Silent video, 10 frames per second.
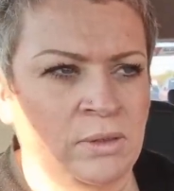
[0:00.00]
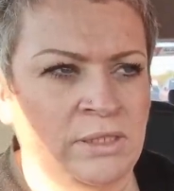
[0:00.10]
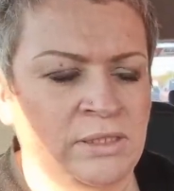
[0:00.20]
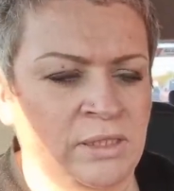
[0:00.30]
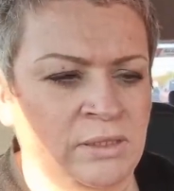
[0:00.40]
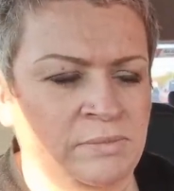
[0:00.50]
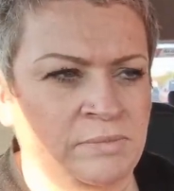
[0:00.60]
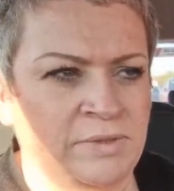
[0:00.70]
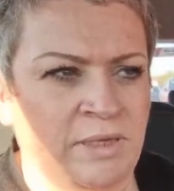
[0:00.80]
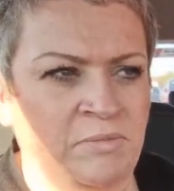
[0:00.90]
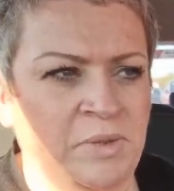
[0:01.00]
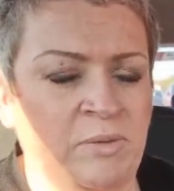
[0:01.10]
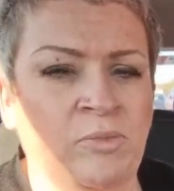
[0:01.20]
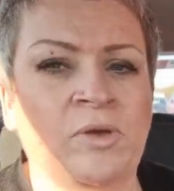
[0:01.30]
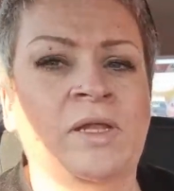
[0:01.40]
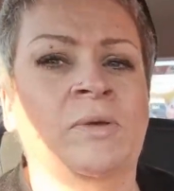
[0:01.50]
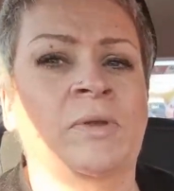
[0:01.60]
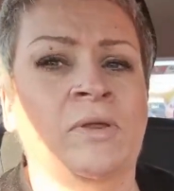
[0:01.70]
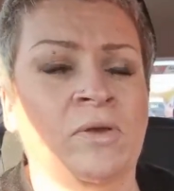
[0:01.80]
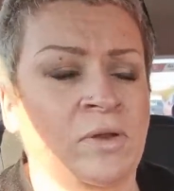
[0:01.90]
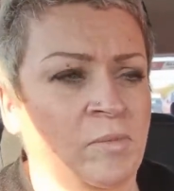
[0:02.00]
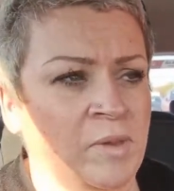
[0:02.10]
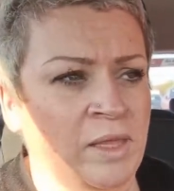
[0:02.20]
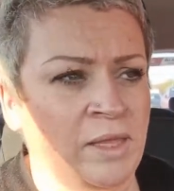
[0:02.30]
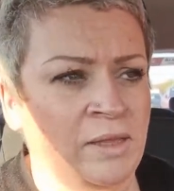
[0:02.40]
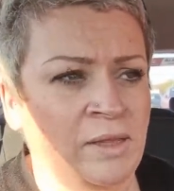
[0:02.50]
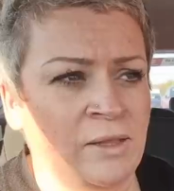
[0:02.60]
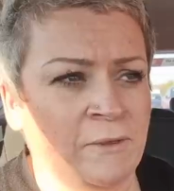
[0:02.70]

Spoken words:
Needs another 10p put in it when you're going up the hill.